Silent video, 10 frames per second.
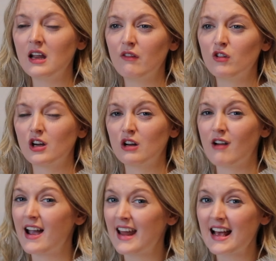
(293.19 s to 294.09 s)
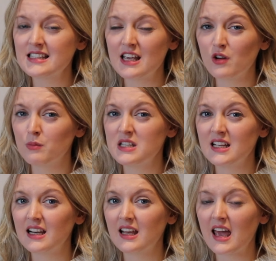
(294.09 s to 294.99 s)
if you're going to write an essay on a
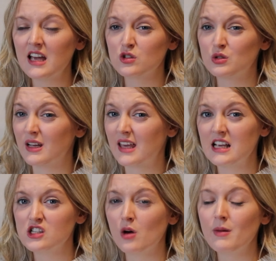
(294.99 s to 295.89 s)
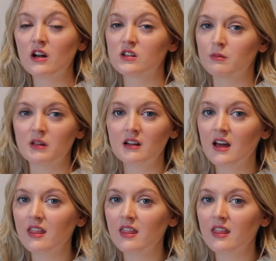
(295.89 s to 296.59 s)
particular case or do a case comment or something like